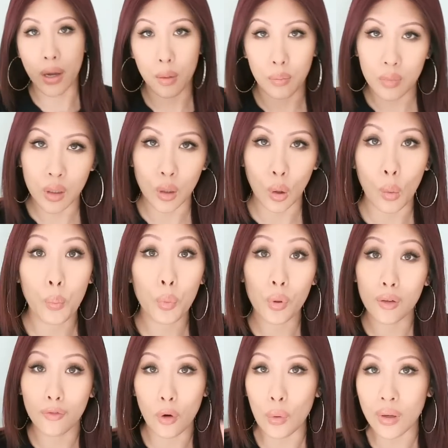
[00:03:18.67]
I, you know,
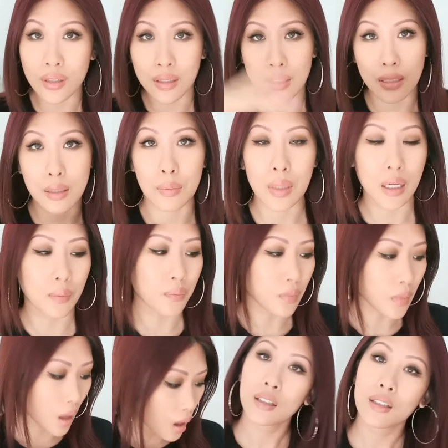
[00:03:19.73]
pre-focused it to me.
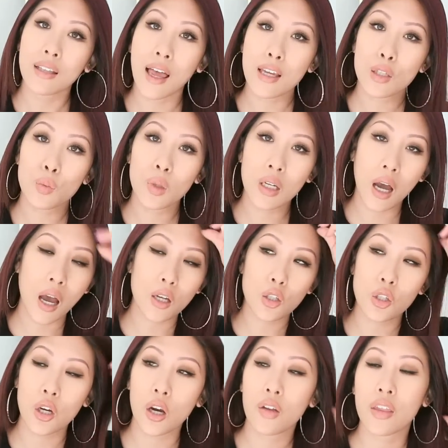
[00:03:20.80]
Last week, I
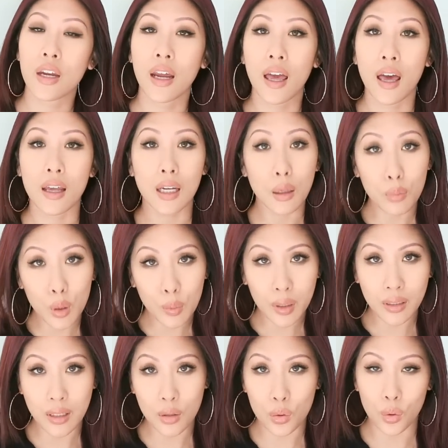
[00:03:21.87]
shared that I had a
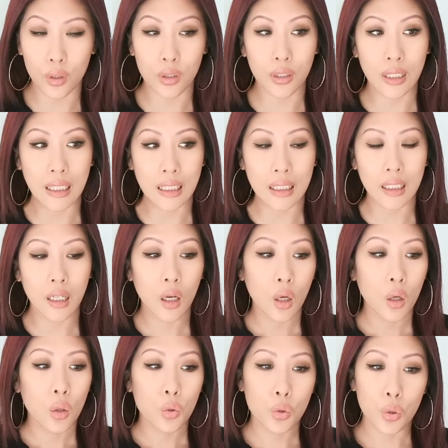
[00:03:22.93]
Bloomingdale's order in.
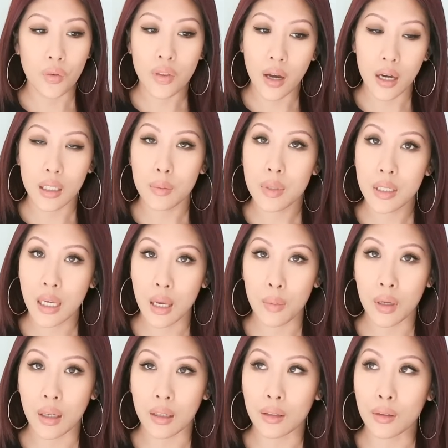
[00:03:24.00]
Two of the items came
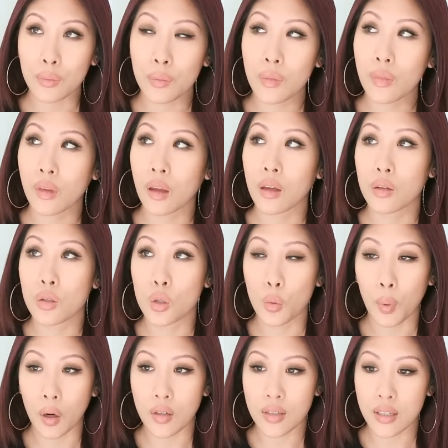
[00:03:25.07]
in, two
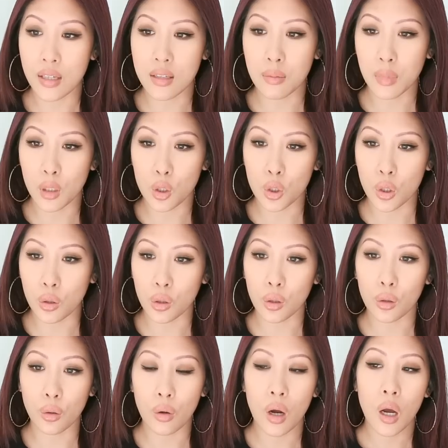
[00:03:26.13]
purses I'm gonna show
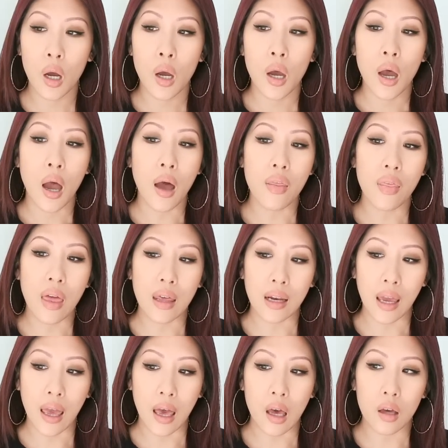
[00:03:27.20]
you, and then
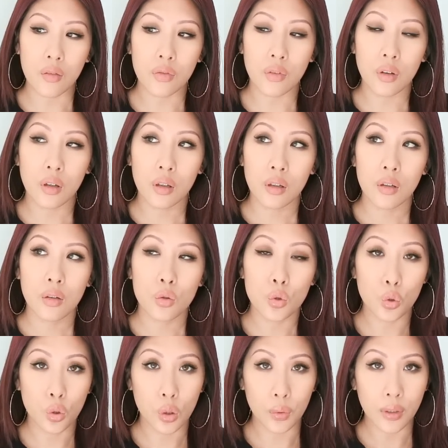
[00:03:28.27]
I have
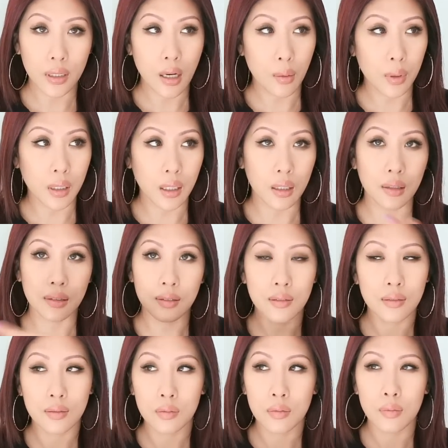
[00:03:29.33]
jewelry coming in
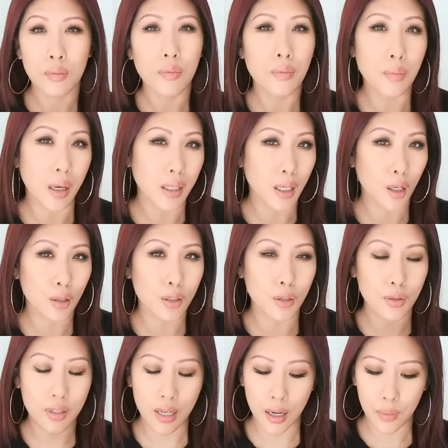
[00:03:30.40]
Monday or
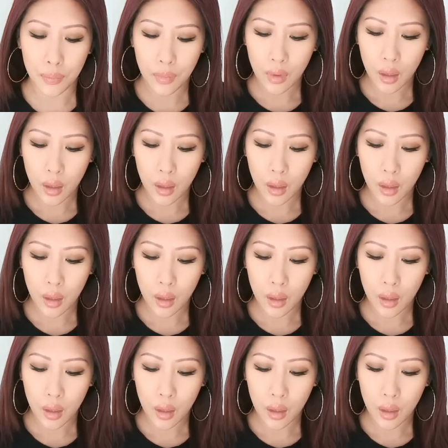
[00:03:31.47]
Tuesday.